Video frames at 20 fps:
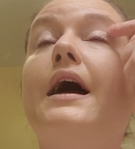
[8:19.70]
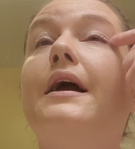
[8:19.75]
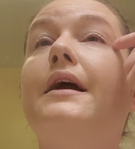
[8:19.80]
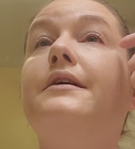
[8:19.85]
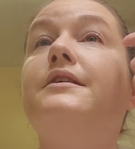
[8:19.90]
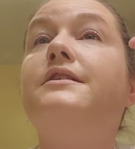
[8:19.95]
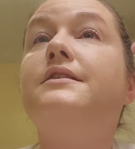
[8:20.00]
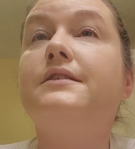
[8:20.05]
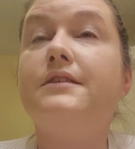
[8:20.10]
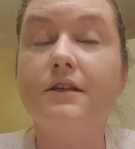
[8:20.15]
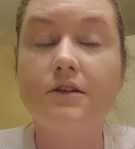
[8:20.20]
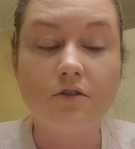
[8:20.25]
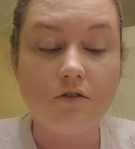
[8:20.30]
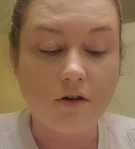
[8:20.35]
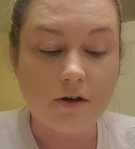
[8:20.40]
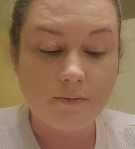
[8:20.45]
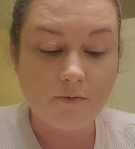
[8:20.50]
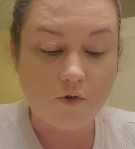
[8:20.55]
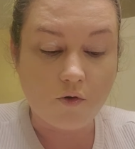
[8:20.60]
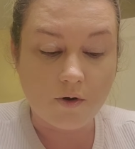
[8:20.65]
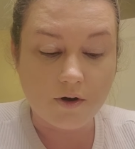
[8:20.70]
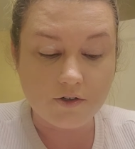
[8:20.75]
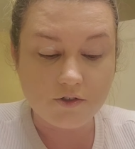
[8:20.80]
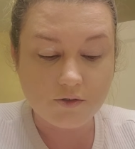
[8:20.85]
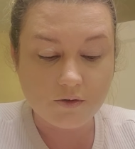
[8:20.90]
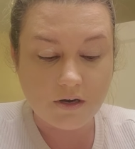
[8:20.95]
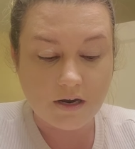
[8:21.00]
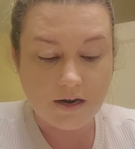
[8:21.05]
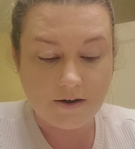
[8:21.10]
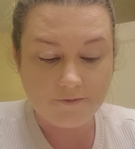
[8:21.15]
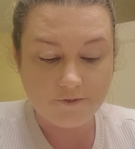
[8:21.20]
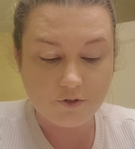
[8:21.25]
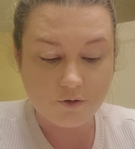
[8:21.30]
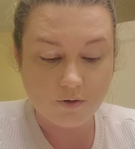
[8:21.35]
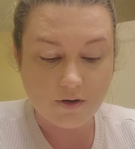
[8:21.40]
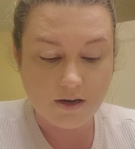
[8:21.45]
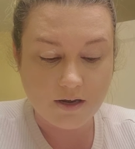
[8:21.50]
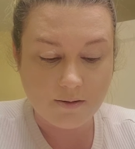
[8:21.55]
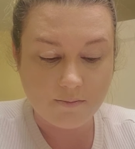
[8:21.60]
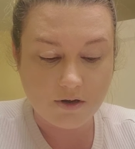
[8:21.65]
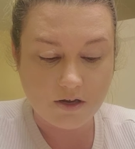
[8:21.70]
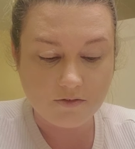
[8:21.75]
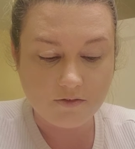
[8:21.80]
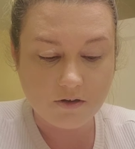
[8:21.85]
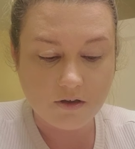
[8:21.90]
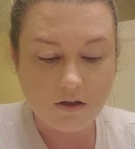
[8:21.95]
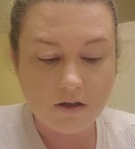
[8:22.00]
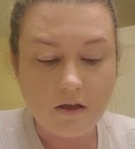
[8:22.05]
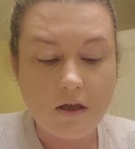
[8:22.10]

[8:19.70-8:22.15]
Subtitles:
still am going to have to hem it.